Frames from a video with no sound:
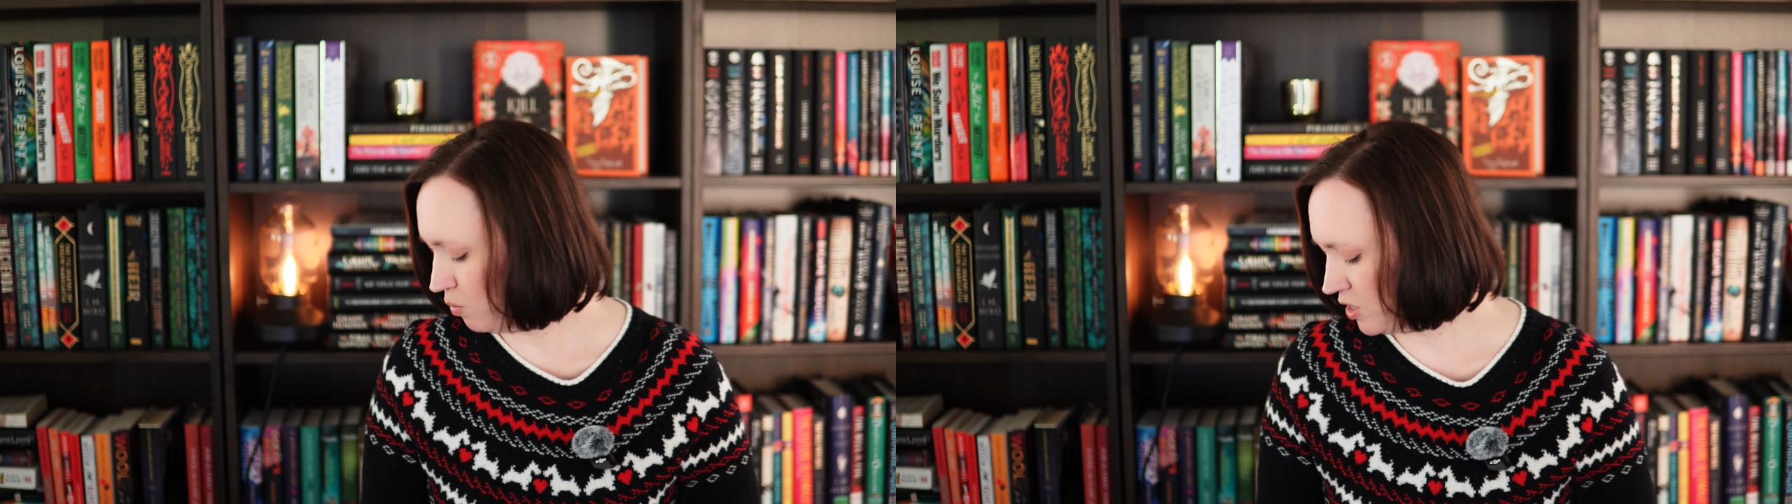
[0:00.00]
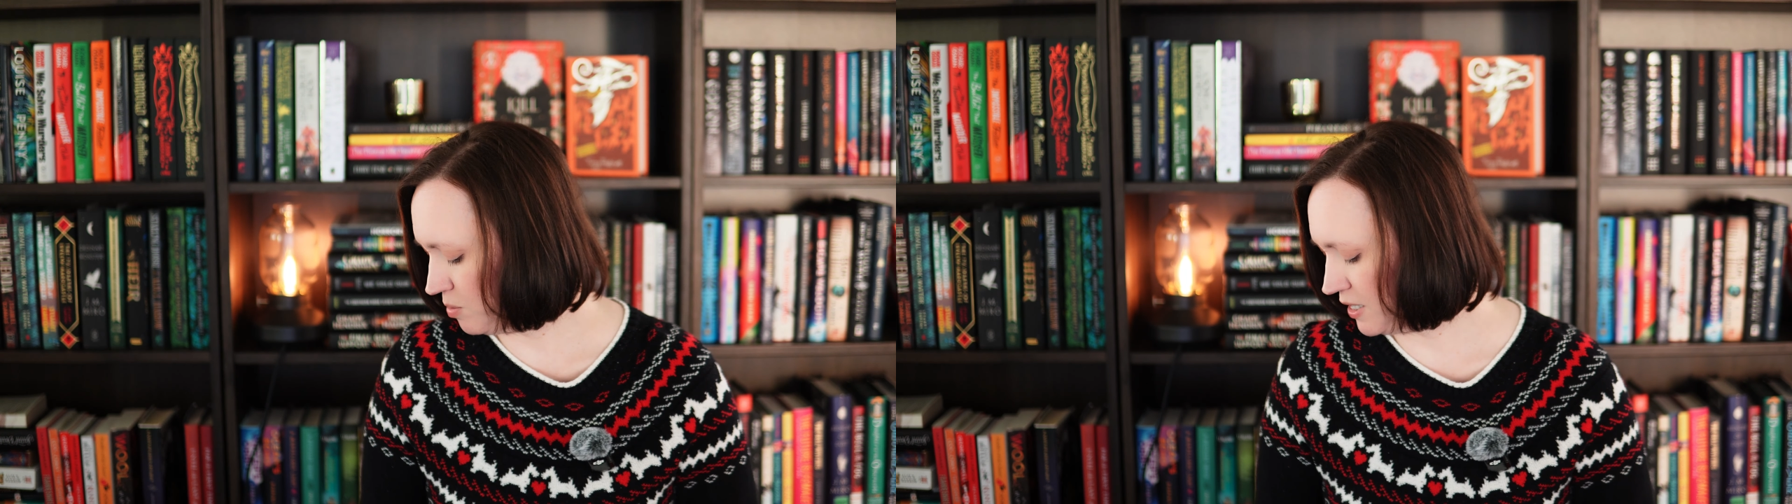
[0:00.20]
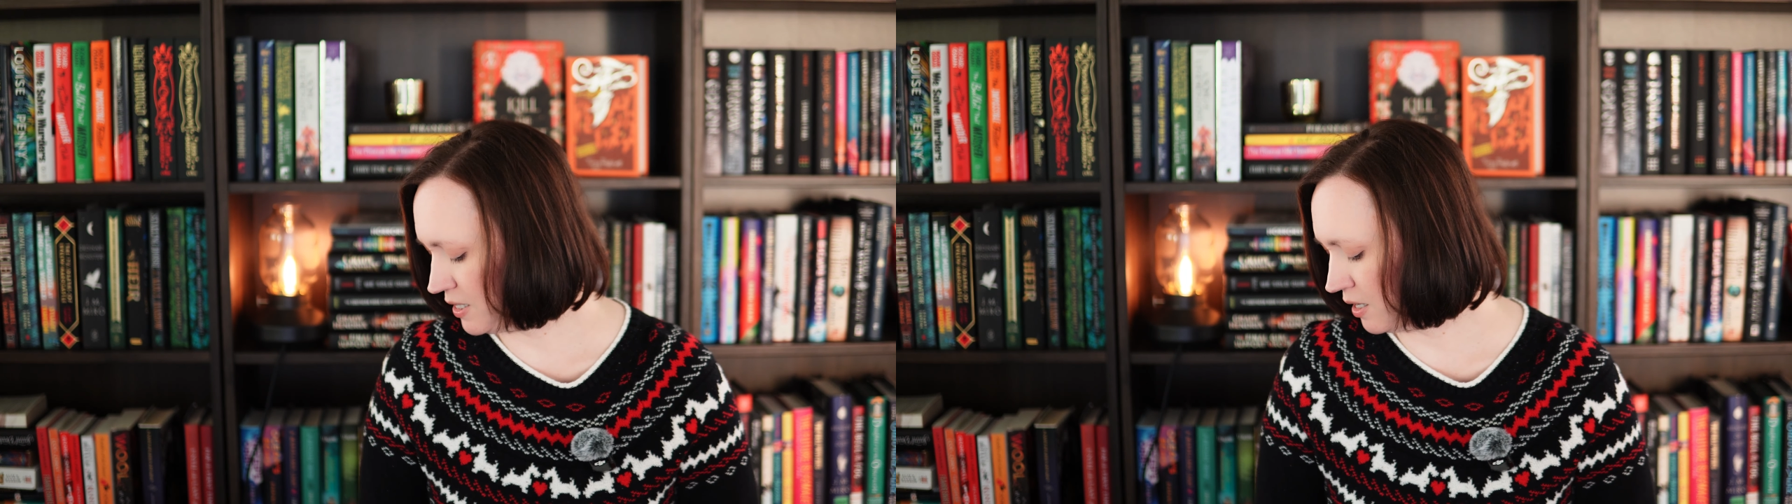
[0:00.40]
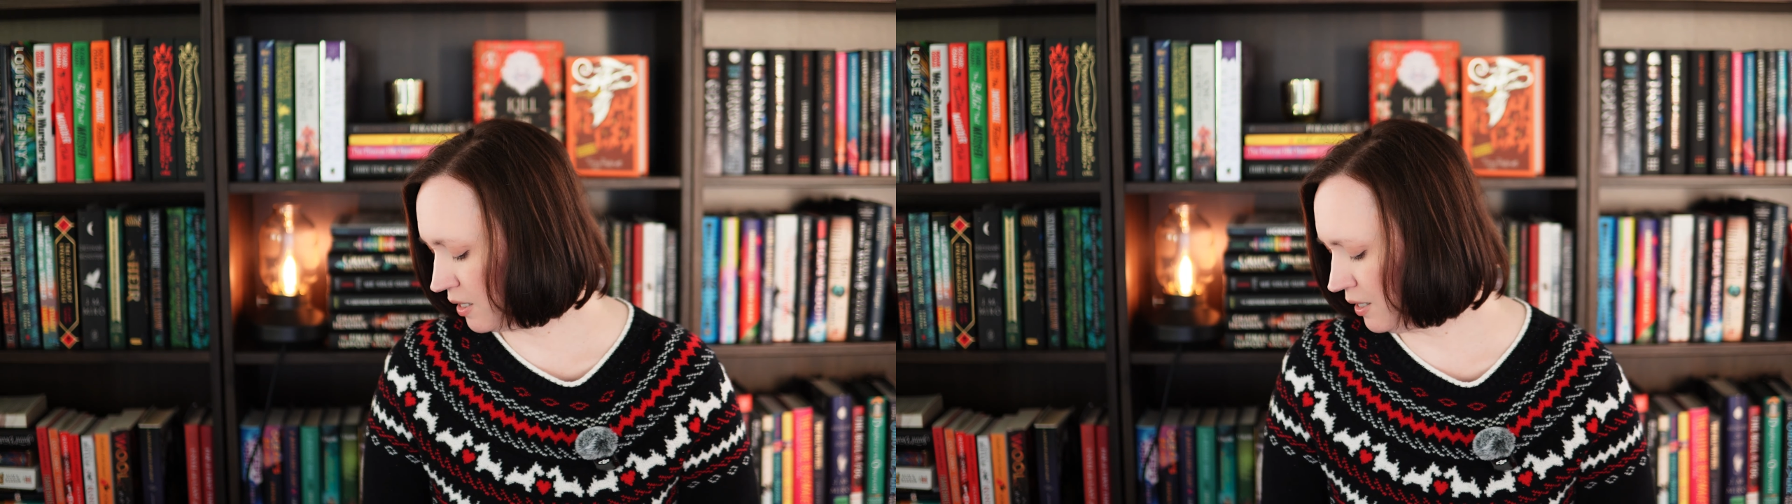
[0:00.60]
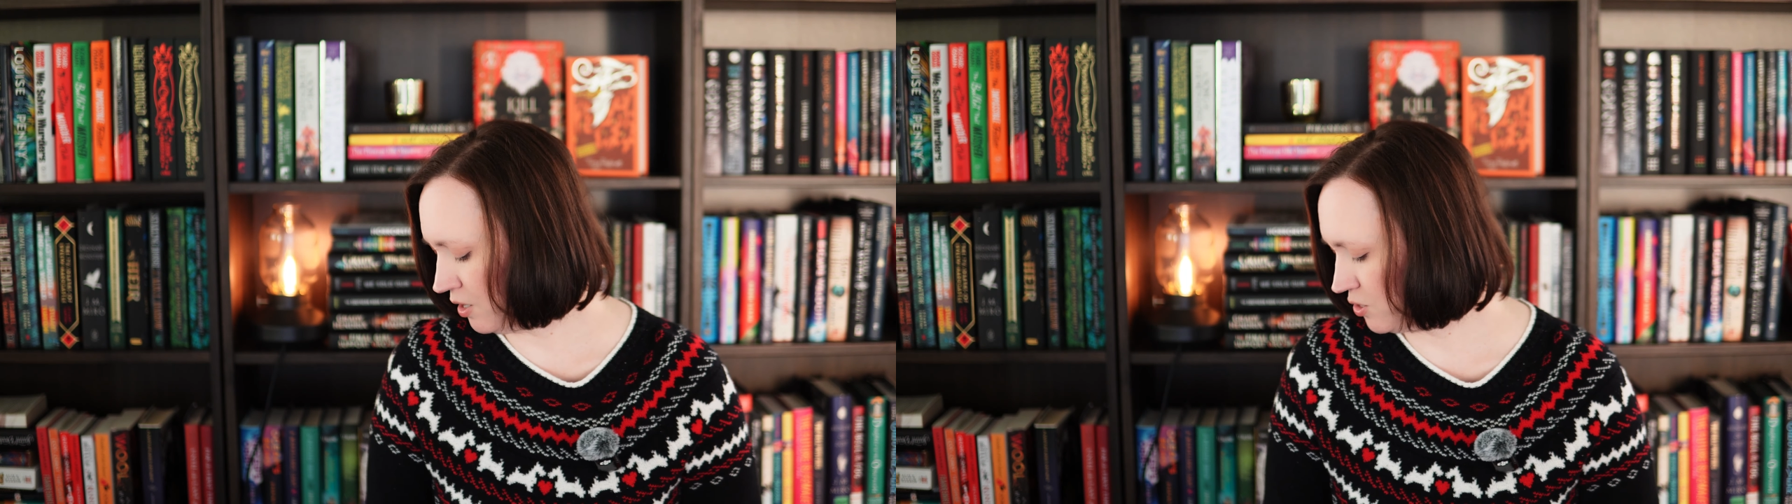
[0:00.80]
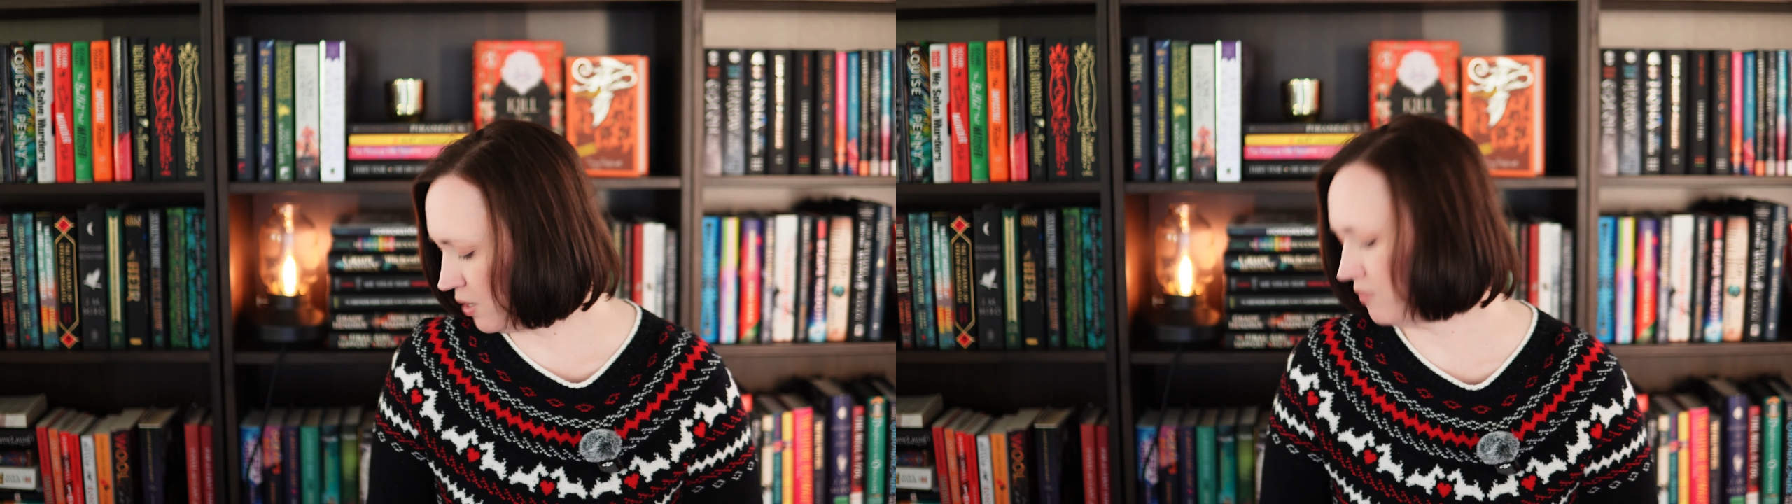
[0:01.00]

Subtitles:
want to be snuggly. Also,